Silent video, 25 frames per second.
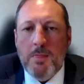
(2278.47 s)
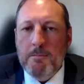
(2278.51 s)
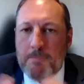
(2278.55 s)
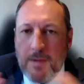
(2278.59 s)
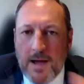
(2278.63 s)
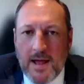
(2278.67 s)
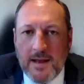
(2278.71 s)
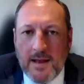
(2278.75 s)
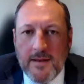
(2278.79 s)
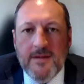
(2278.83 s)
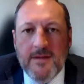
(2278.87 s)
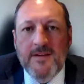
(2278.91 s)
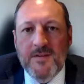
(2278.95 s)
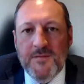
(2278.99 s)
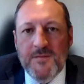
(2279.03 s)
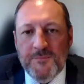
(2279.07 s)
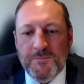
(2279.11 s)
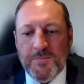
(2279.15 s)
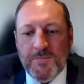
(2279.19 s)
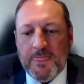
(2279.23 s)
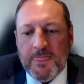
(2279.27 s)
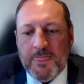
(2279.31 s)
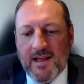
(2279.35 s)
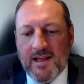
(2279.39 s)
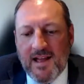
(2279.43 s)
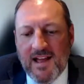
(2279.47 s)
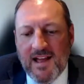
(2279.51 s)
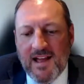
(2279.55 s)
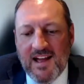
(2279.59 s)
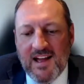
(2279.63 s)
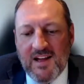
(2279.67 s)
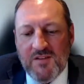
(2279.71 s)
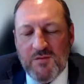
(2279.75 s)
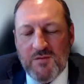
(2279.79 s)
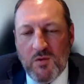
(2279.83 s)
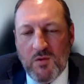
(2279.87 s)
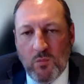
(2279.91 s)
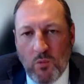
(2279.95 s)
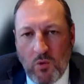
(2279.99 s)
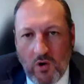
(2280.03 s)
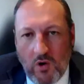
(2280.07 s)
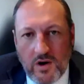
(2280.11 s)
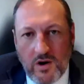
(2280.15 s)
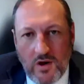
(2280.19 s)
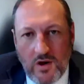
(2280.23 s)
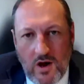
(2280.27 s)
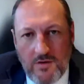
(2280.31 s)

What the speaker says: But what